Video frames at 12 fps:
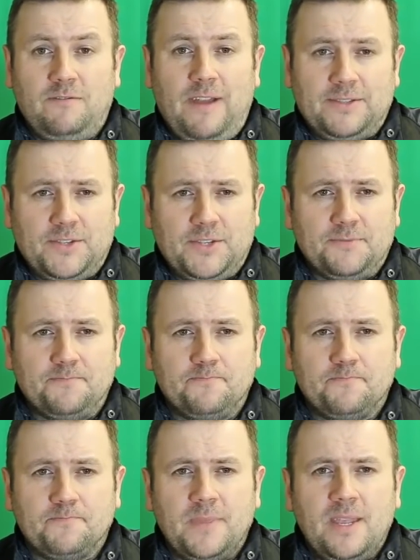defense.
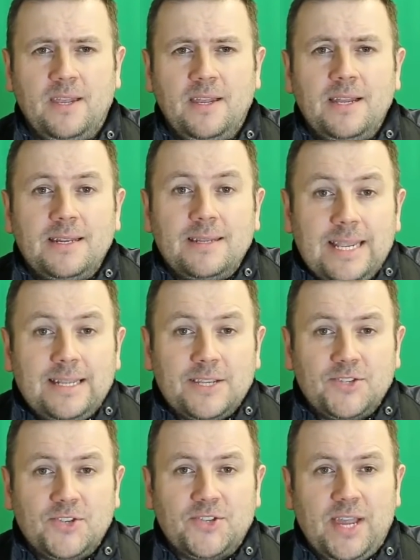
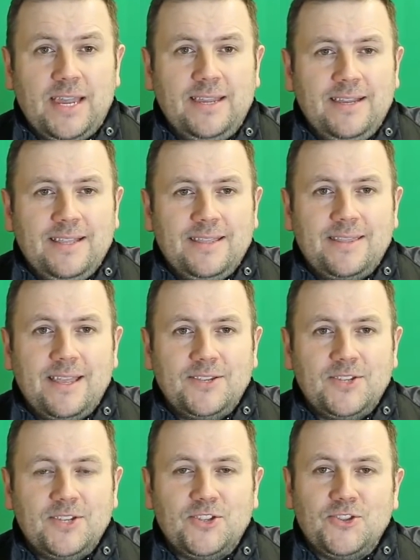Needless to say,
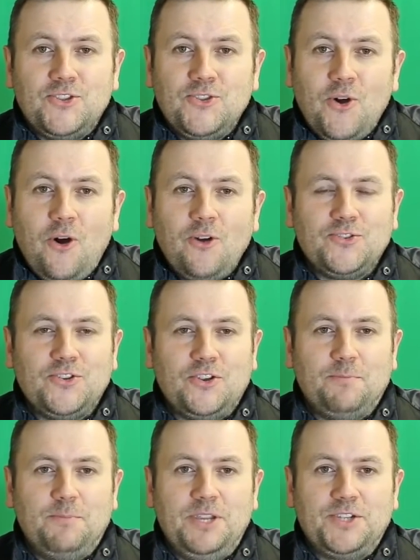this is not
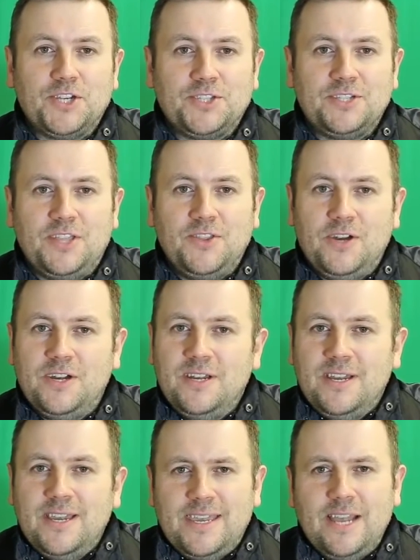going to be just another
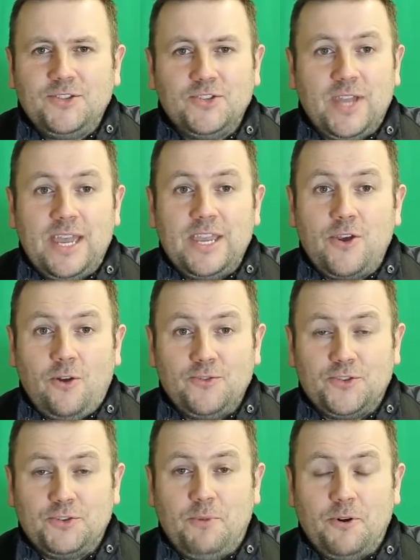here today, gone
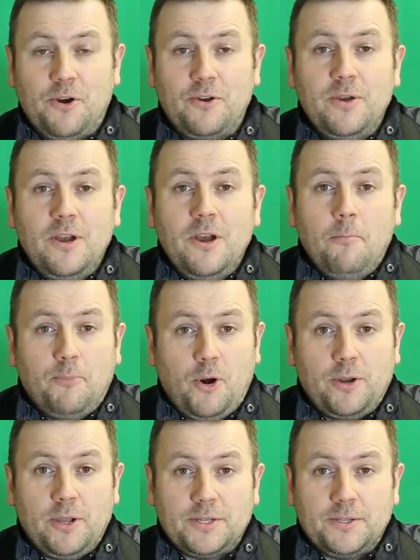tomorrow
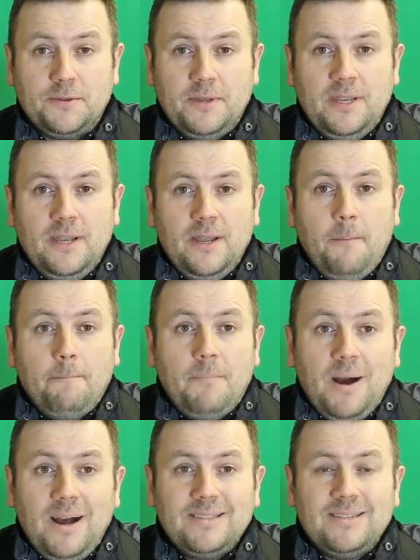product,
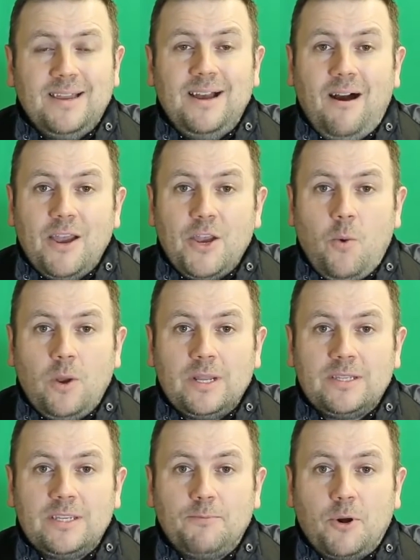but a high
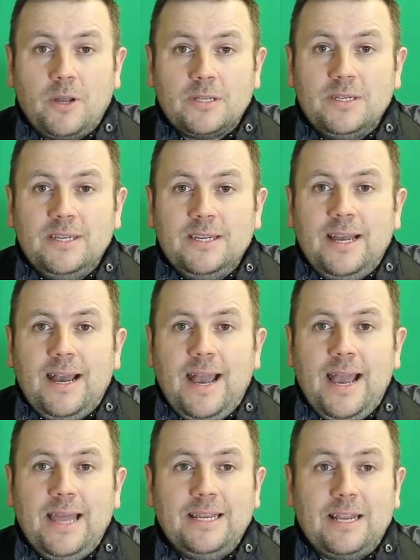quality product
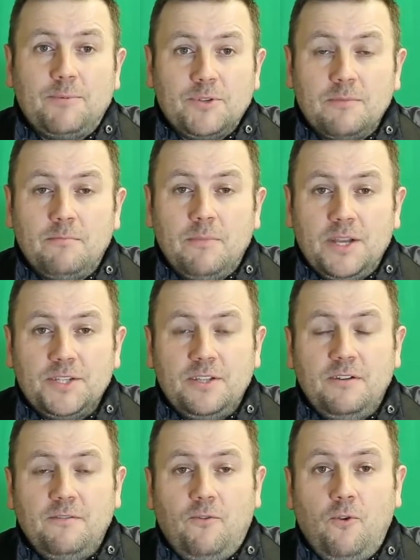and an absolute must
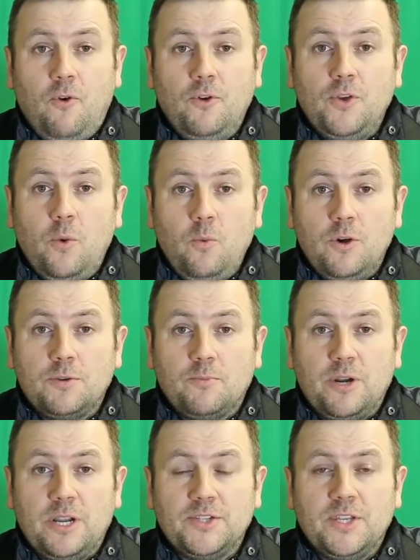for your
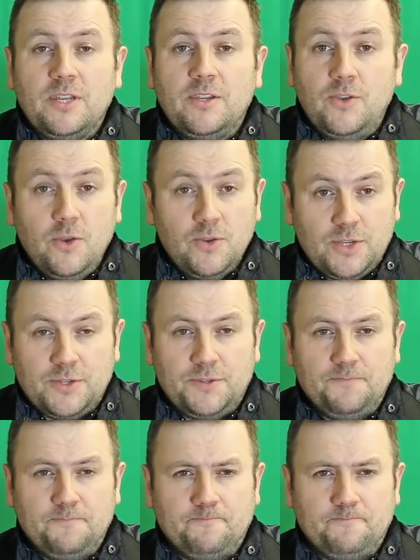WordPress users.